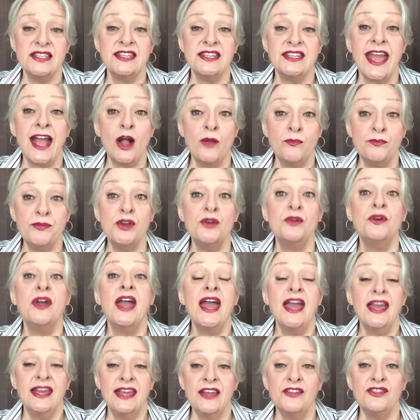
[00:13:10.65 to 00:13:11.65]
to help you
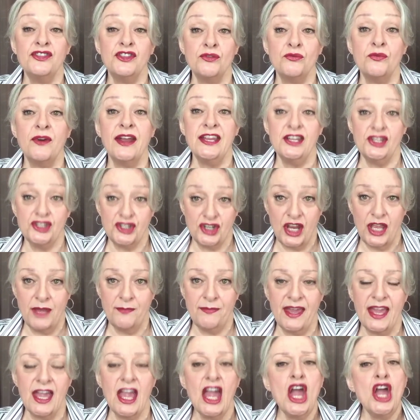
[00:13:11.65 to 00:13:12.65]
get the right
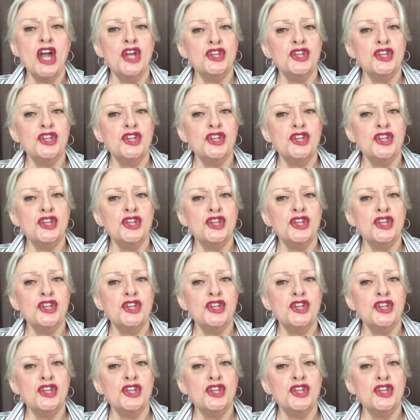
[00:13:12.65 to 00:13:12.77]
shaping.